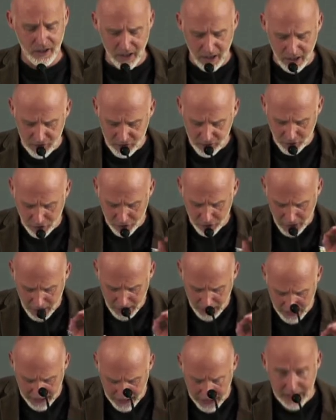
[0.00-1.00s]
It's
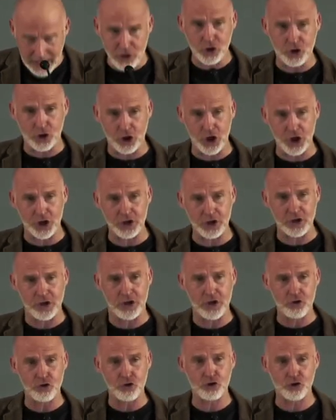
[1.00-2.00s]
an ancient
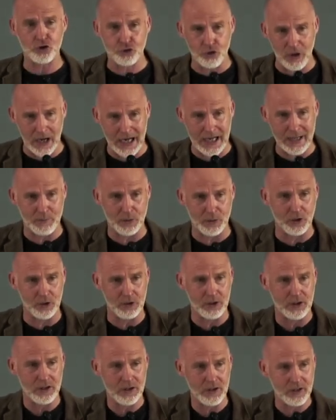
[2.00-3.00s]

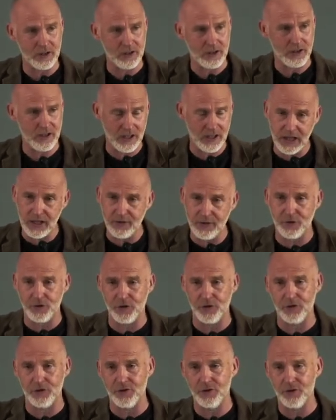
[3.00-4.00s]
tribal
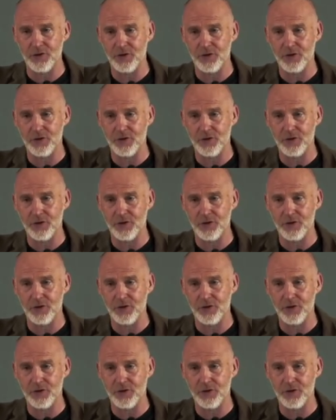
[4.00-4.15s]
evil.